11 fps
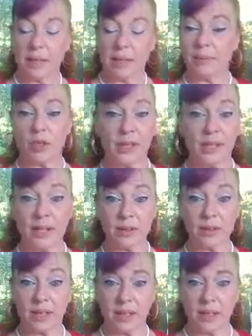Gems, you're an air
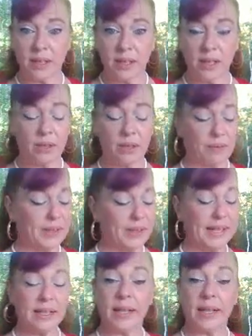sign. You're very
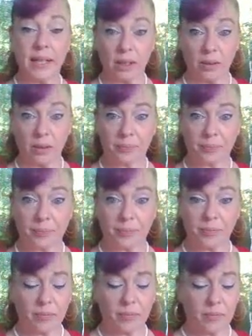analytical.
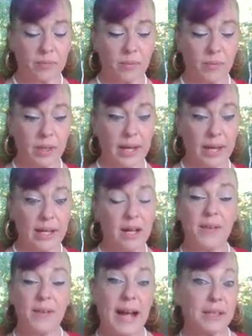Okay,
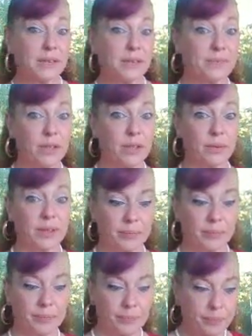facts, figures,
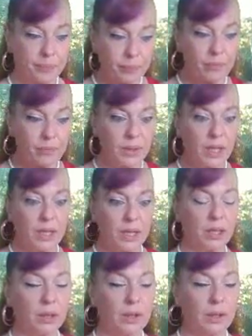
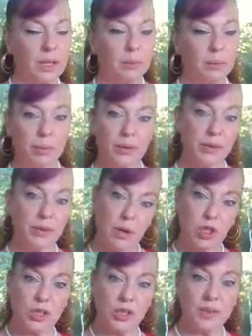you know, putting those
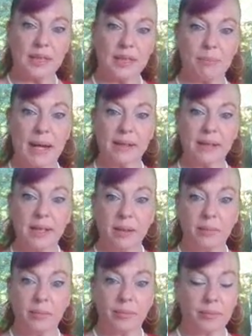emotions in the back seat.